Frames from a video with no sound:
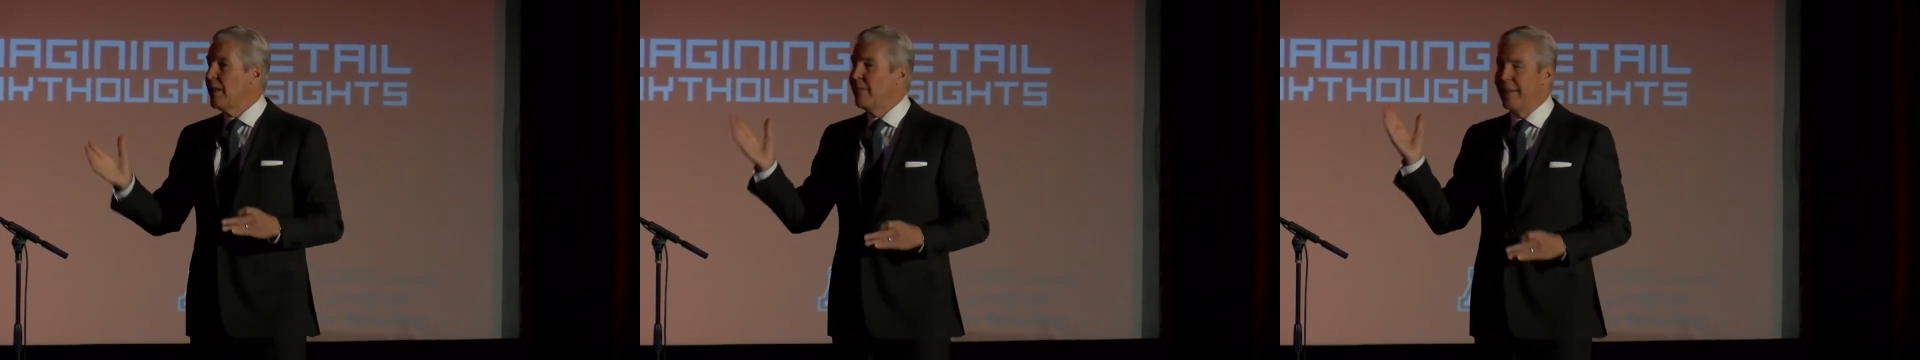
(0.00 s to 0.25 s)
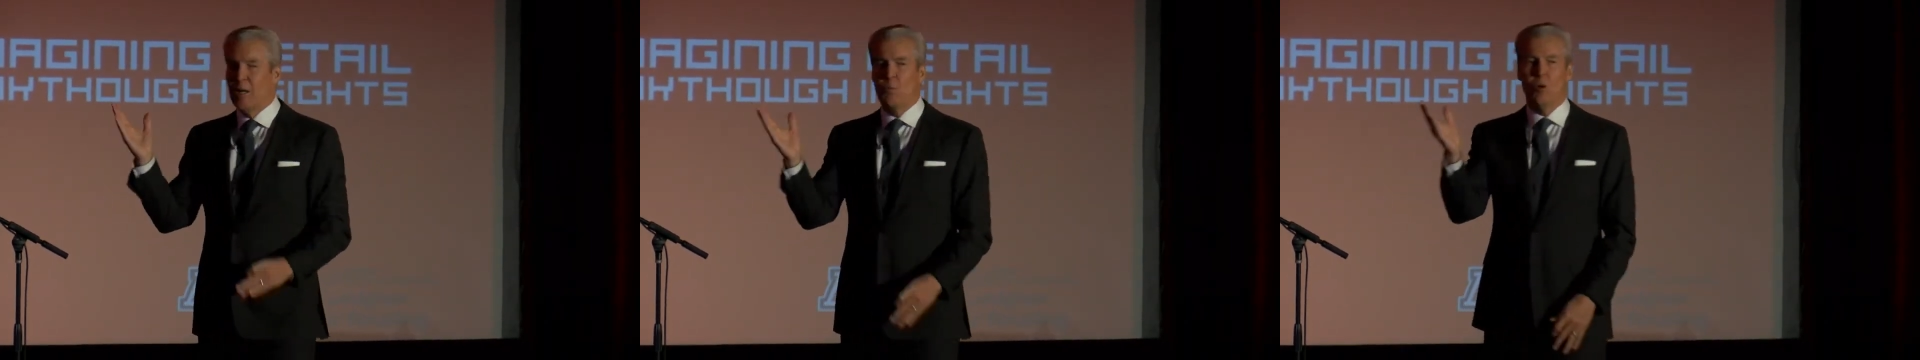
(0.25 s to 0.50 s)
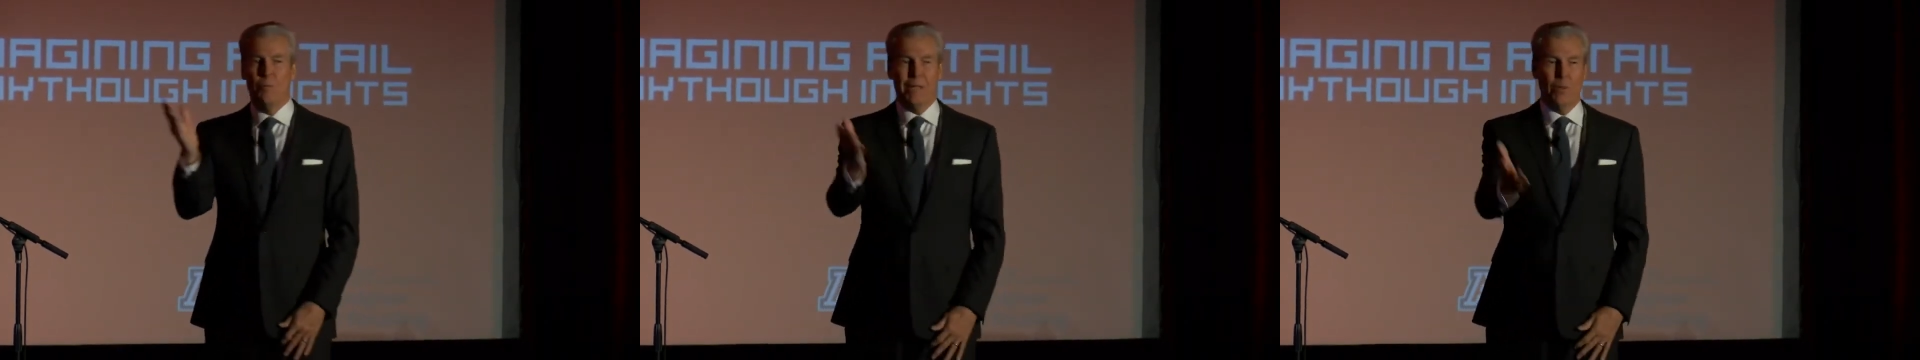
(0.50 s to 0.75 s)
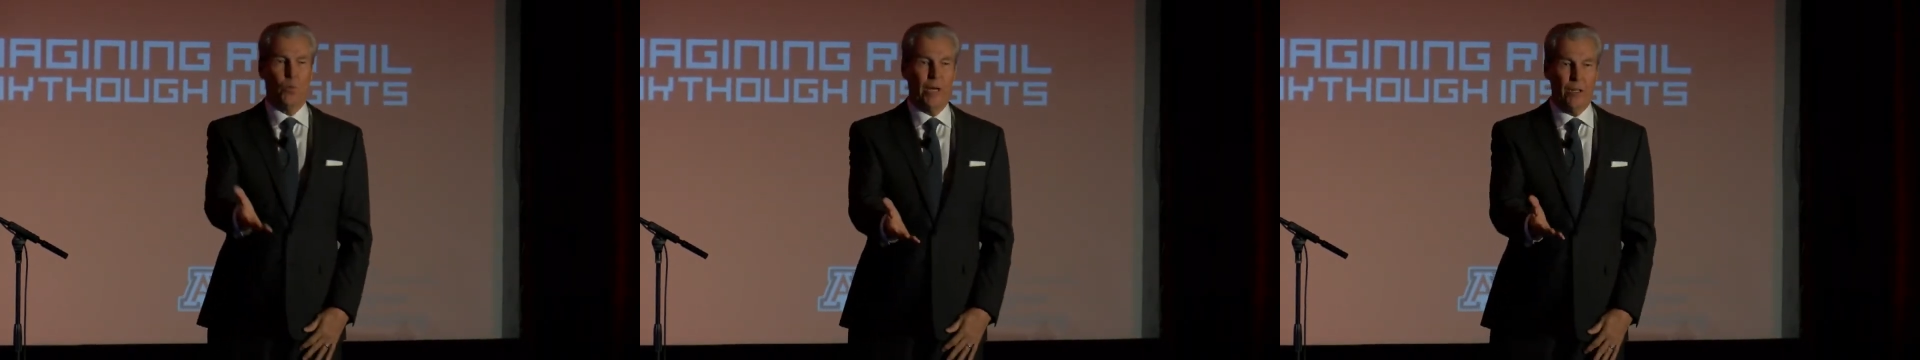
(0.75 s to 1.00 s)
There will
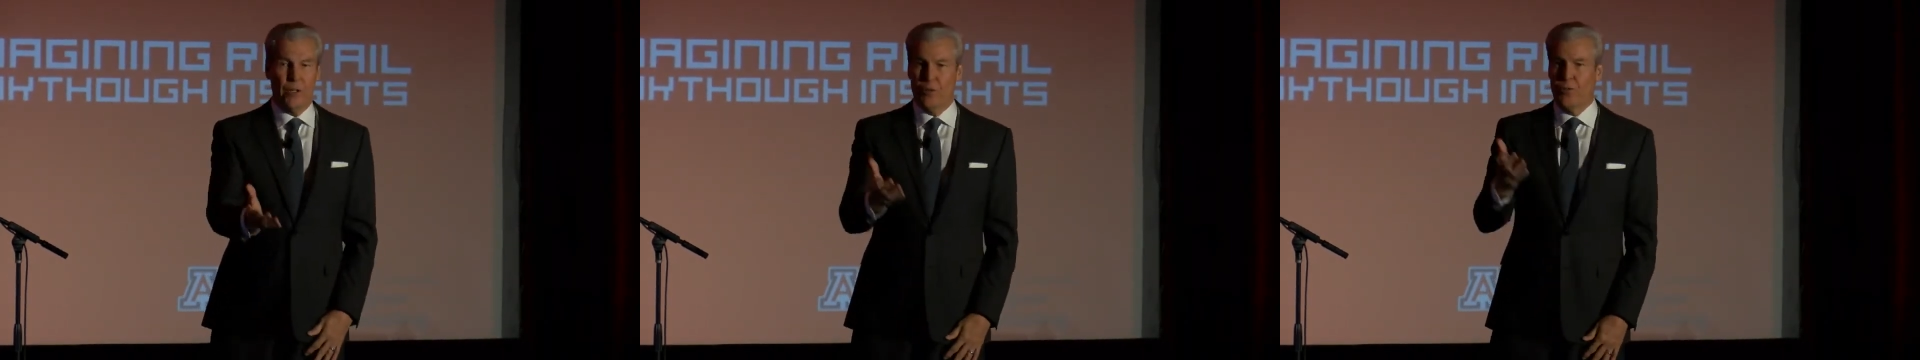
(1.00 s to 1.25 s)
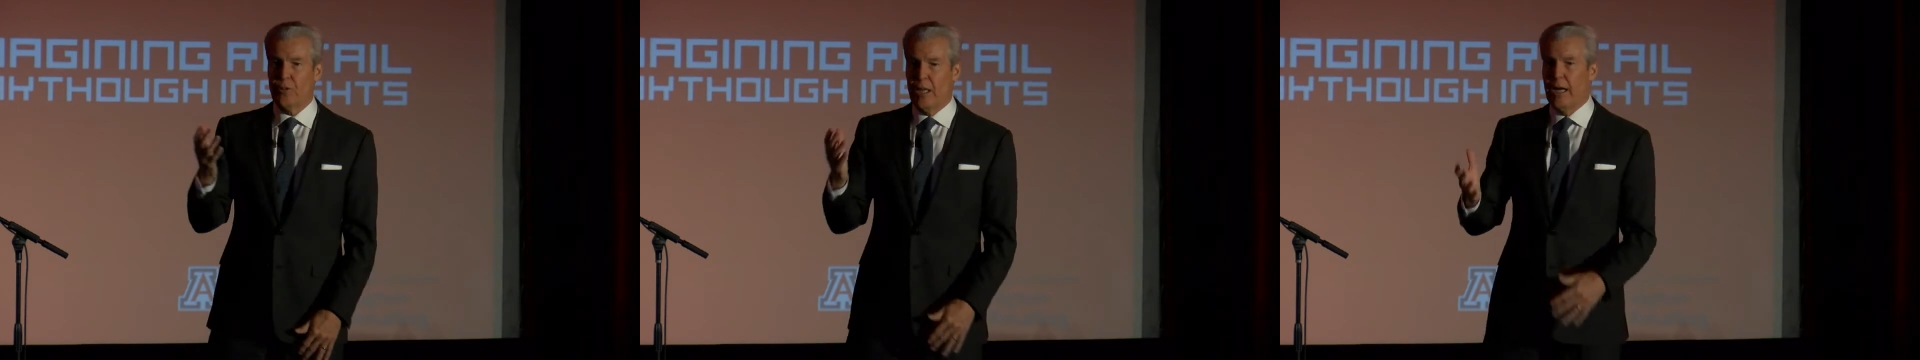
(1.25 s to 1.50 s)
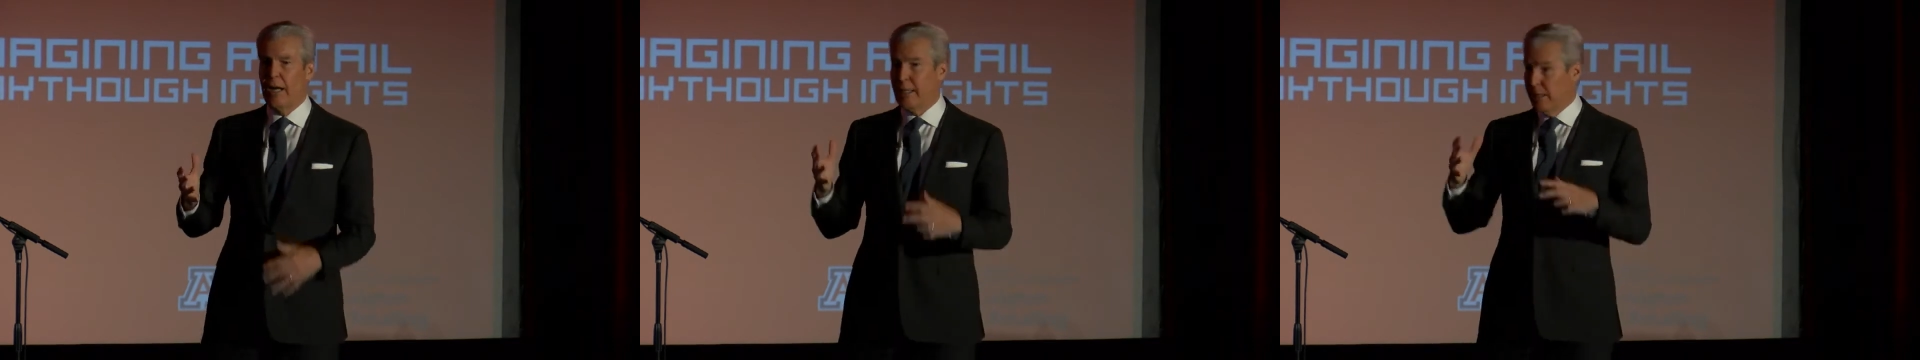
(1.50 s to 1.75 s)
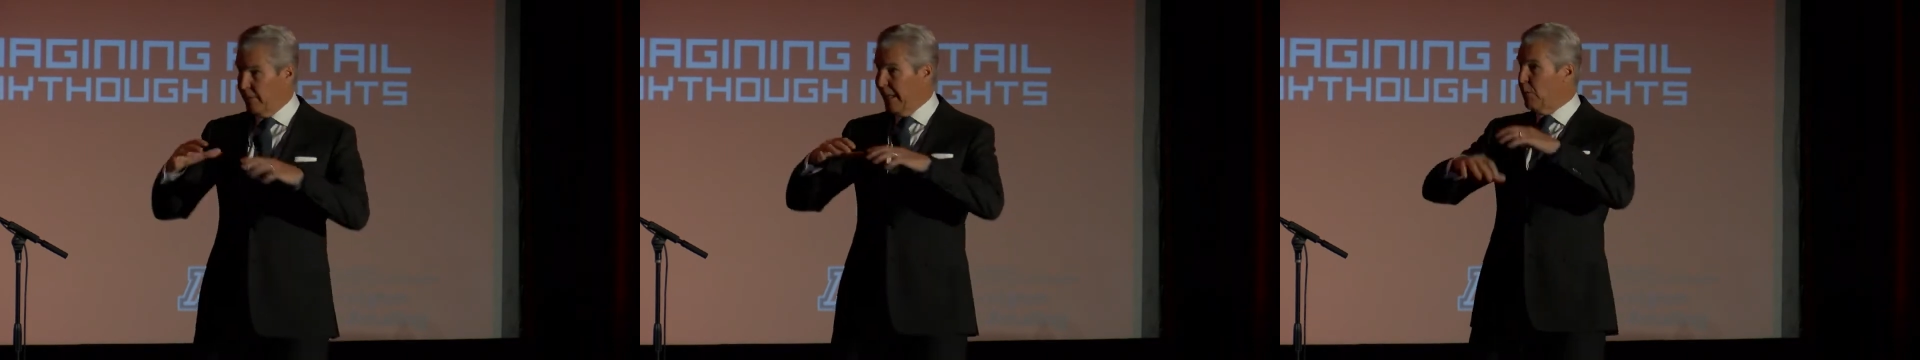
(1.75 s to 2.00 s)
be winners
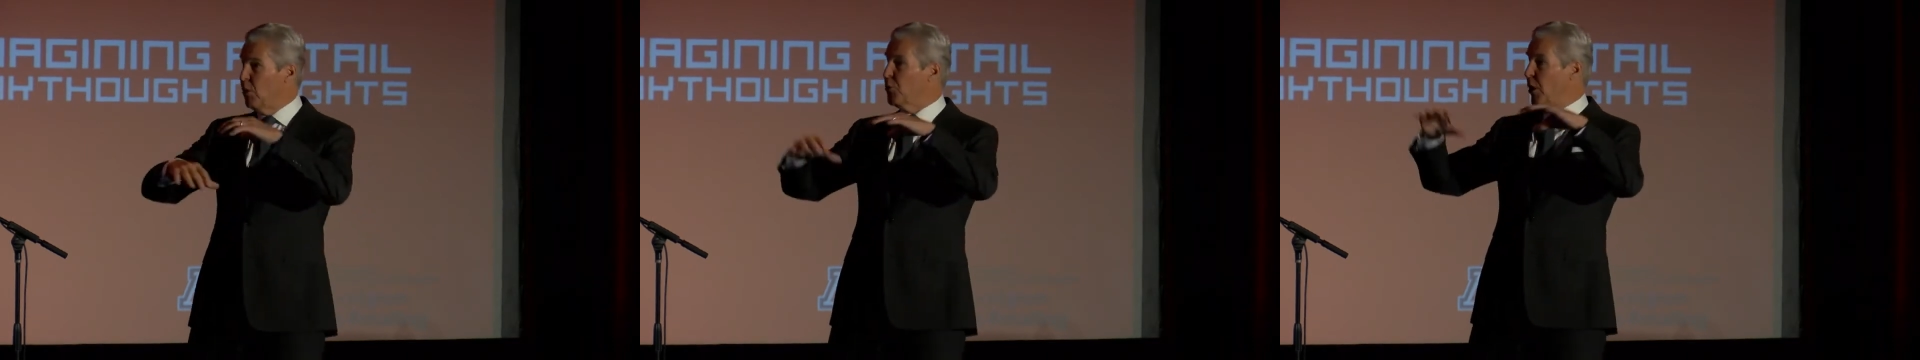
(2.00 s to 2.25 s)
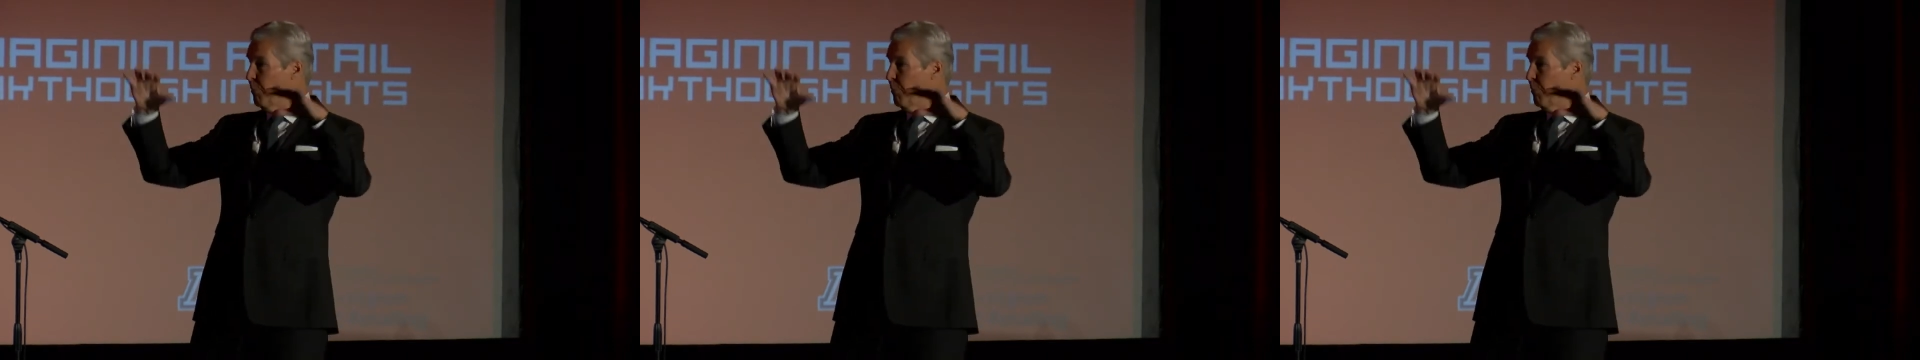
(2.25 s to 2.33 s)
that will